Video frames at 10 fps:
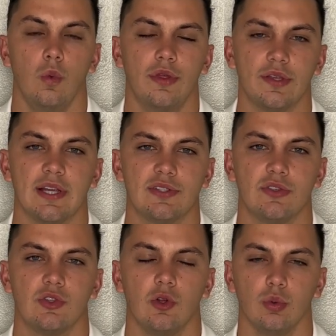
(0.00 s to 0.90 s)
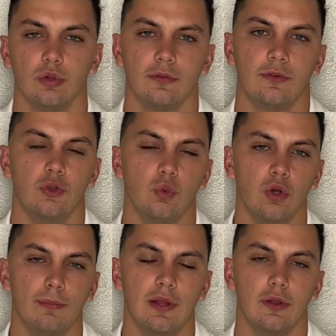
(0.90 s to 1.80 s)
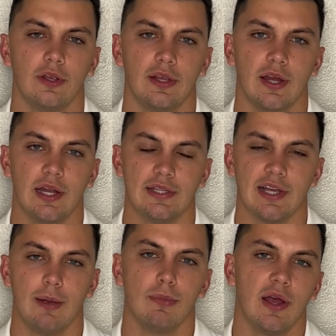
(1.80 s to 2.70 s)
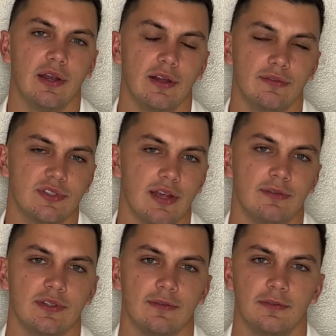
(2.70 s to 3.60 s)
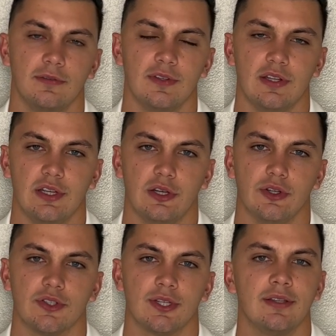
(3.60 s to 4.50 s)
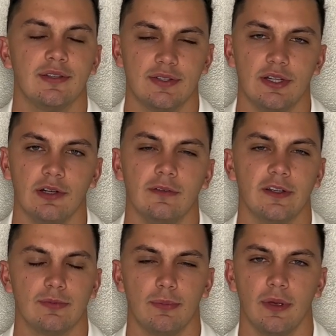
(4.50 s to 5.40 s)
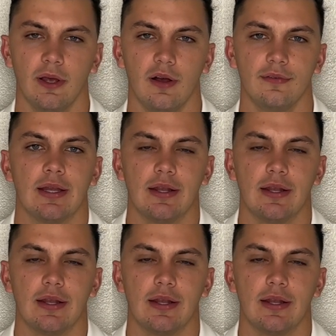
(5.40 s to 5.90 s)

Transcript: with the Tesla solar roof you would be looking at a timeline of 7 to 15 years to see your investment pay off.